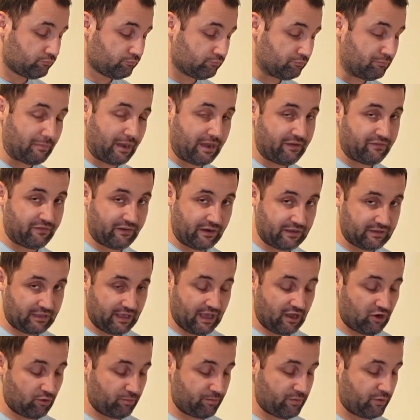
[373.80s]
my friend
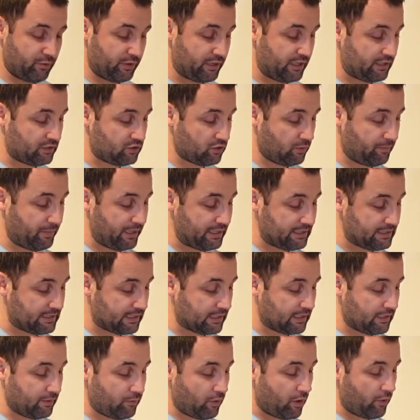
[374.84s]
helped me with it. So
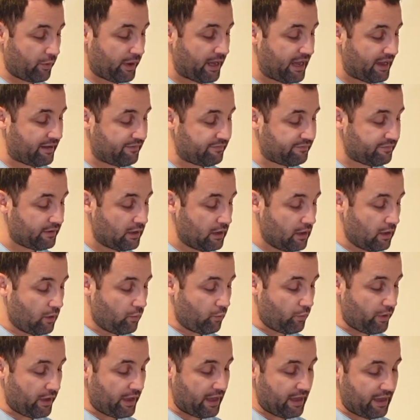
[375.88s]
basically what we
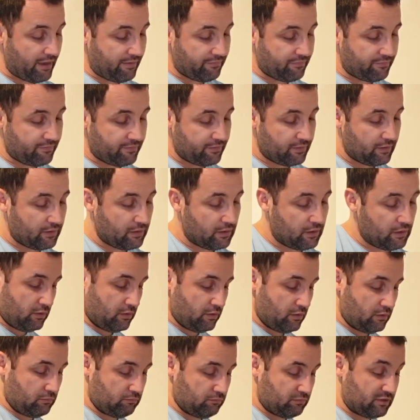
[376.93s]
have
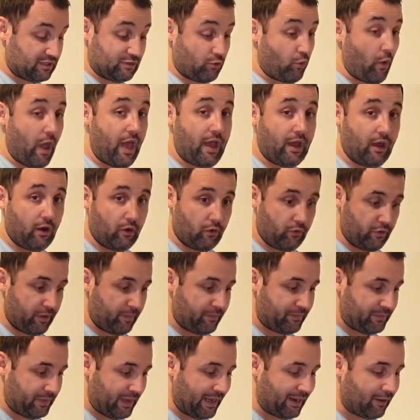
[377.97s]
square or
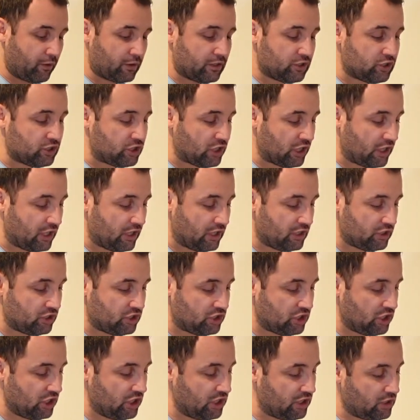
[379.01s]
rectangular
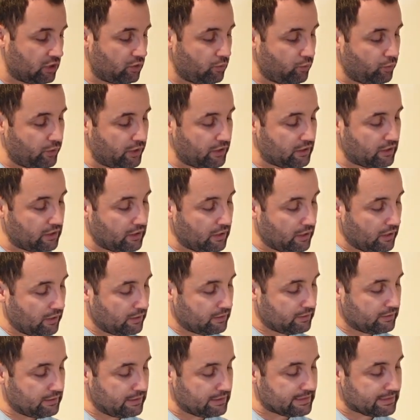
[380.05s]
sheet with
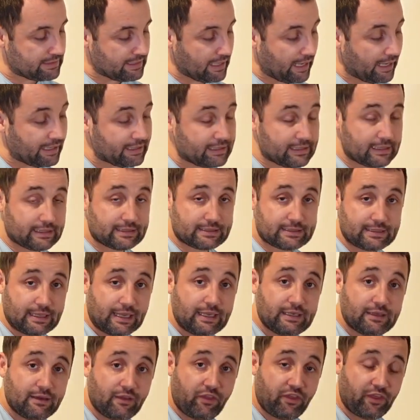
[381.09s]
this side
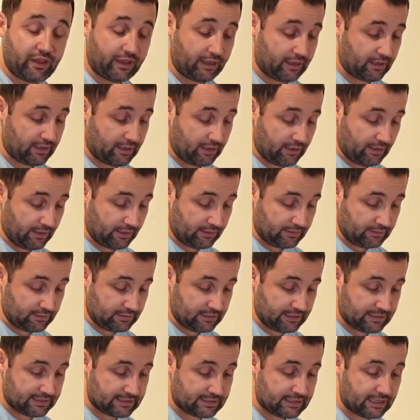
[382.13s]
slightly thicker and
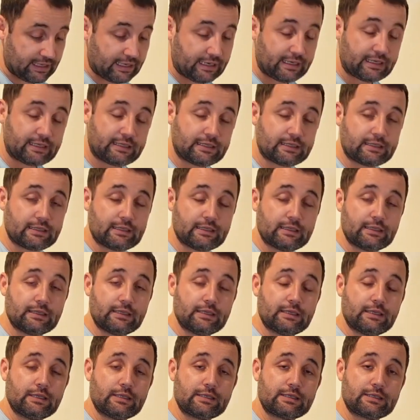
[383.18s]
this side
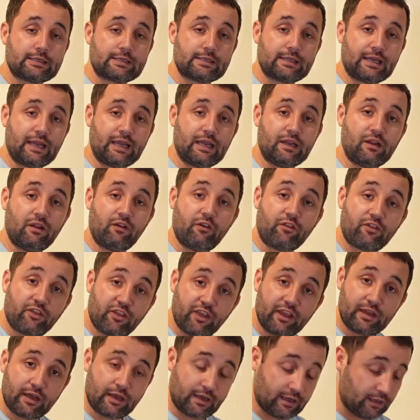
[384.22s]
slightly
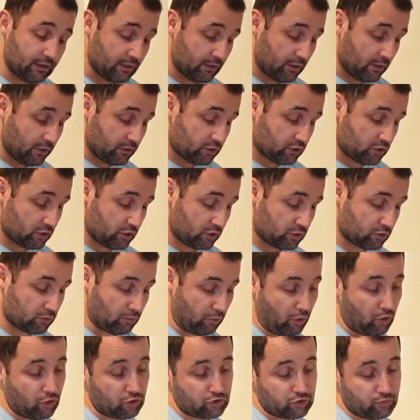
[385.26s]
thinner,
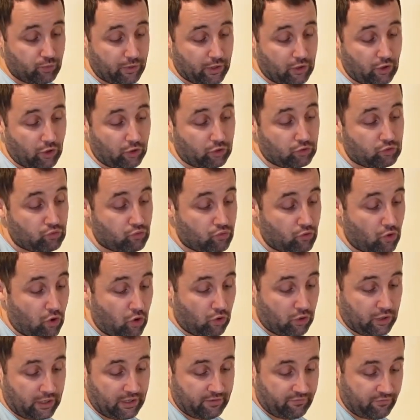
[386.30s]
because we're going to
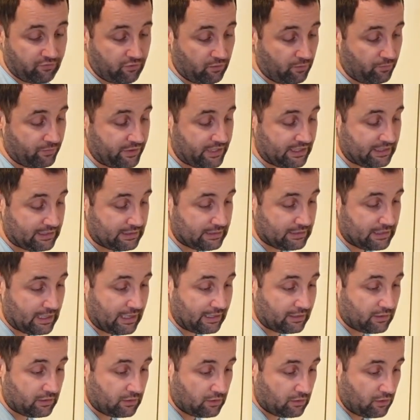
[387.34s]
roll it from this
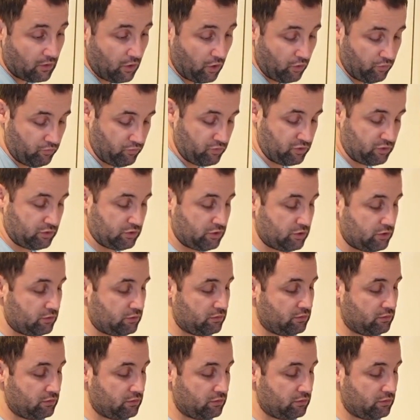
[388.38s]
side onwards.